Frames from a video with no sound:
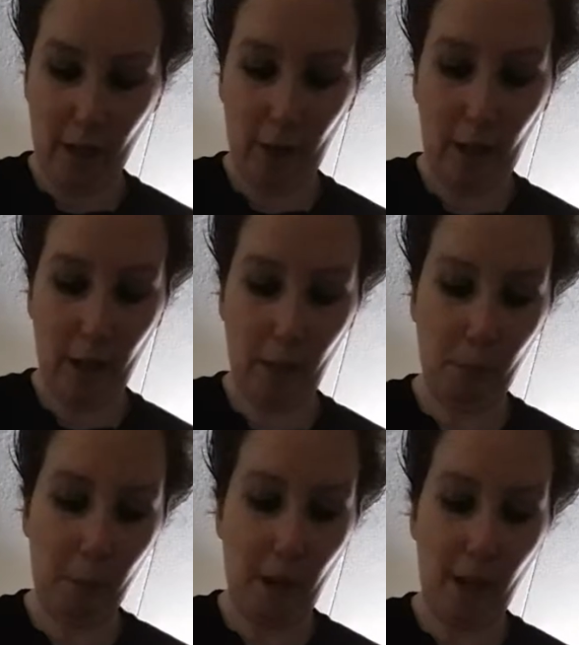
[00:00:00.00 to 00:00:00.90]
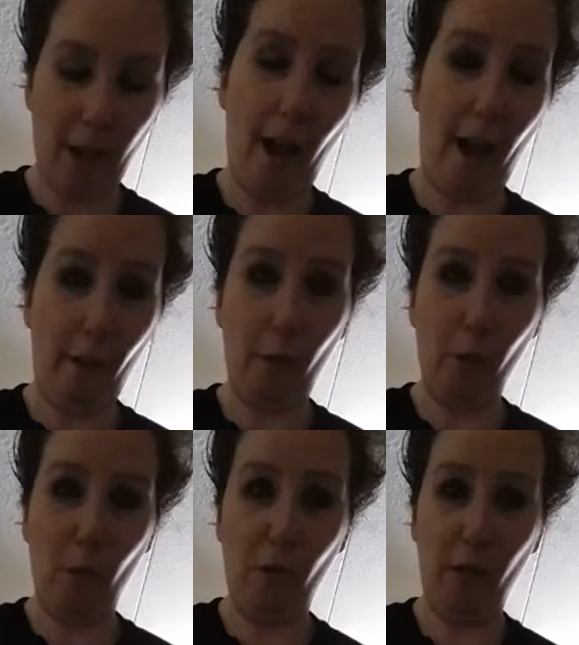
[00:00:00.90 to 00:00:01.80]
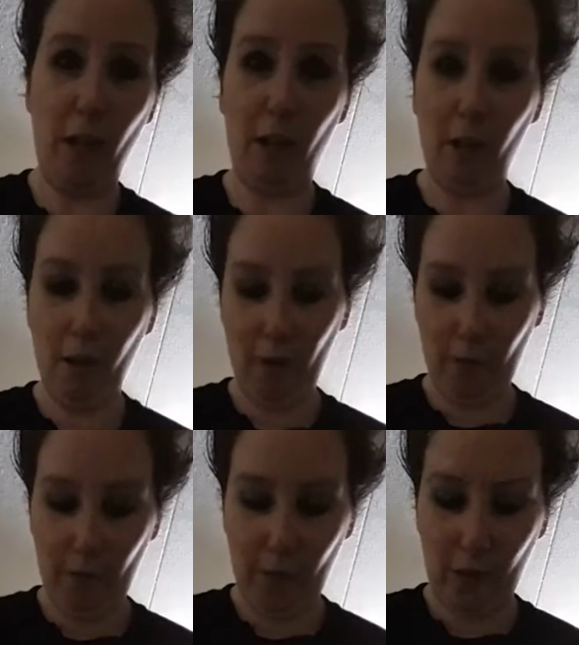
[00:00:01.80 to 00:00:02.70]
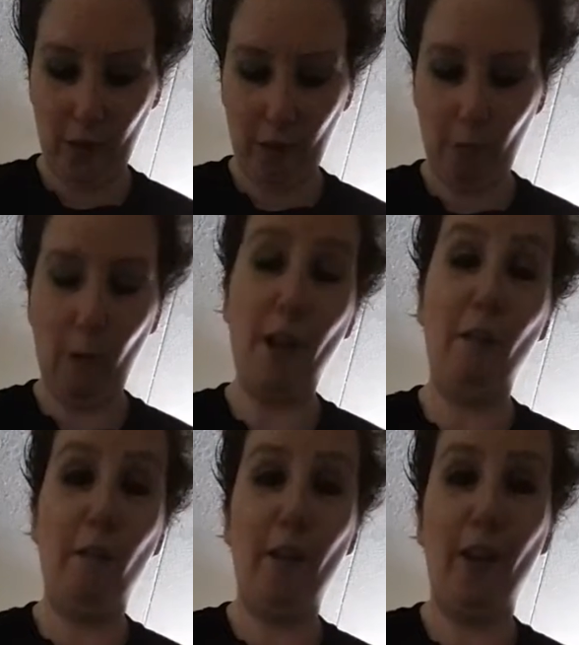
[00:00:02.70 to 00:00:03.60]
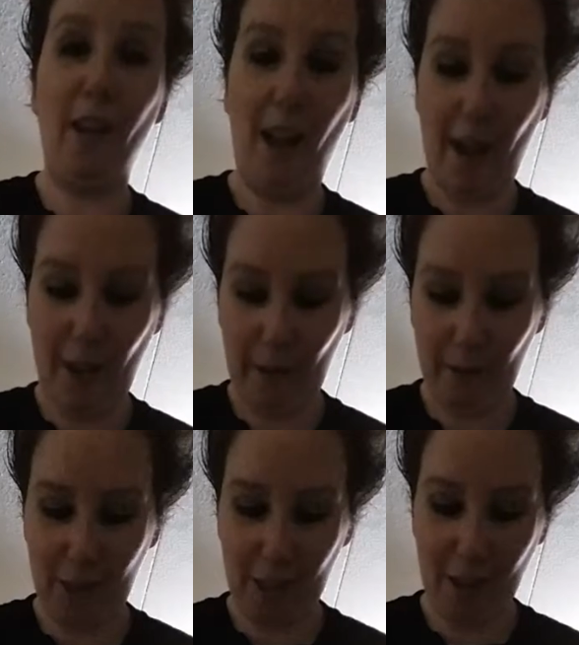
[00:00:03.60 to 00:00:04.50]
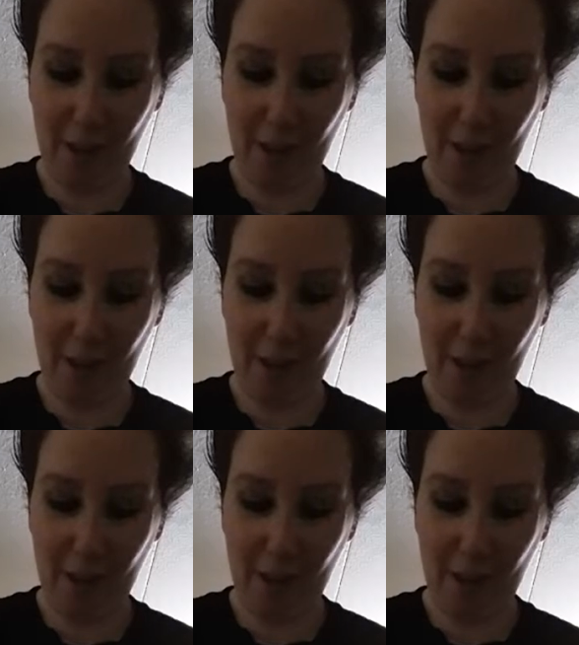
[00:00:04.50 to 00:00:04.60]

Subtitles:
They end up spending half the movie running for their lives.